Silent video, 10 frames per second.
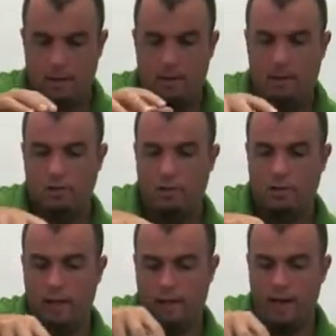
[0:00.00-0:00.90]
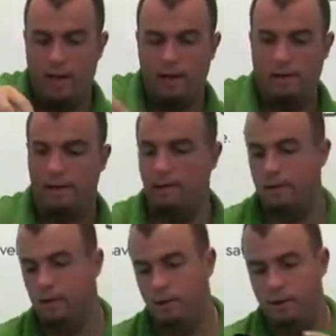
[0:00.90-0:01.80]
And just like that,
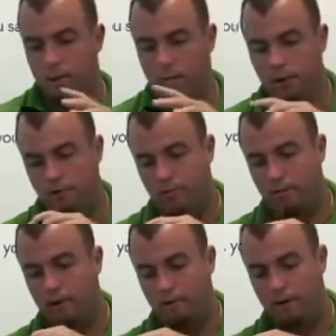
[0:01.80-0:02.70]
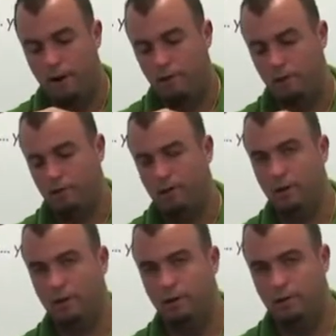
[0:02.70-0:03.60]
we just refine regular
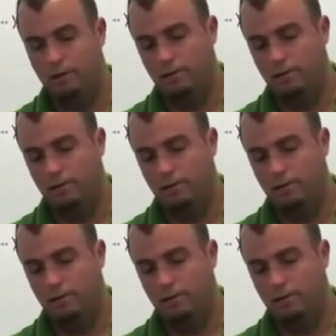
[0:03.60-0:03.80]
sugar